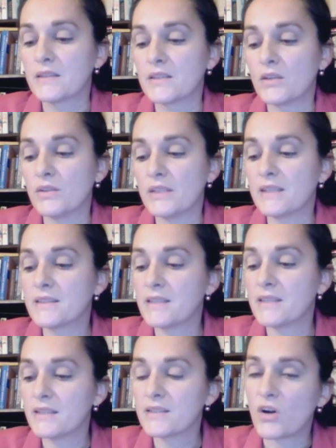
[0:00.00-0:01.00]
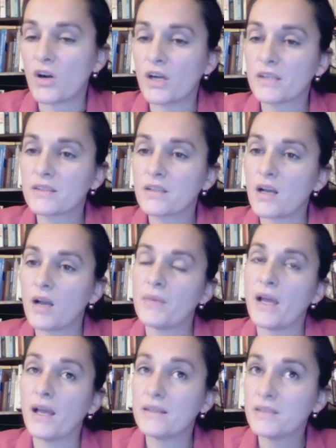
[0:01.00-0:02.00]
So in that sense, art
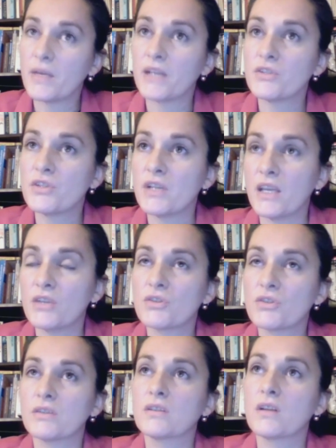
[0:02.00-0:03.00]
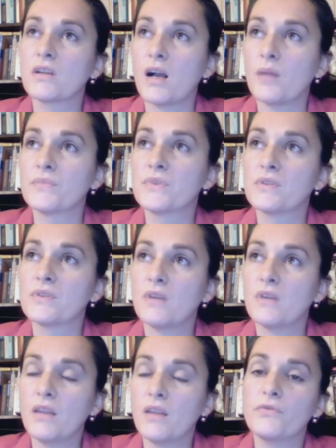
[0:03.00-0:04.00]
and imagination comes
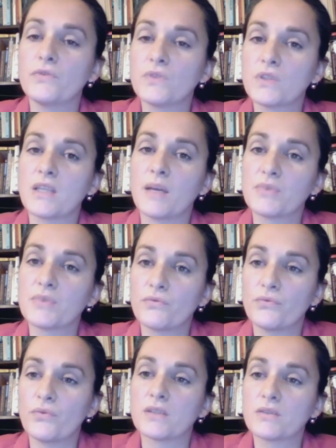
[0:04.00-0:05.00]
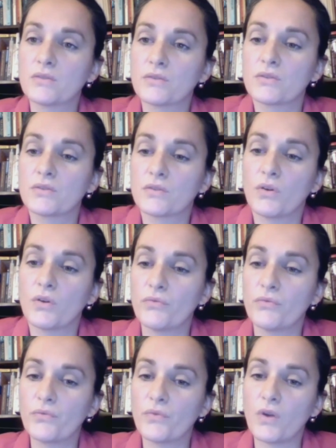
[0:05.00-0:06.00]
in the footsteps of
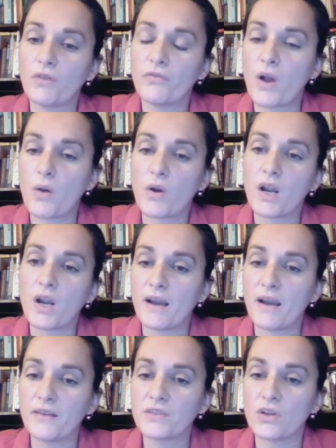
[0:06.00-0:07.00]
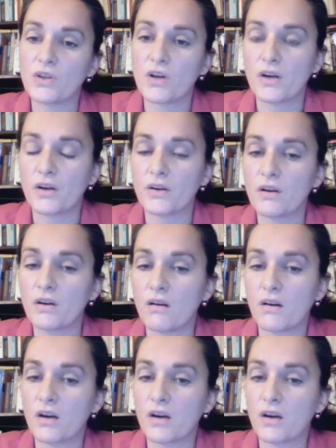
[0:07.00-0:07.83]
how our lives are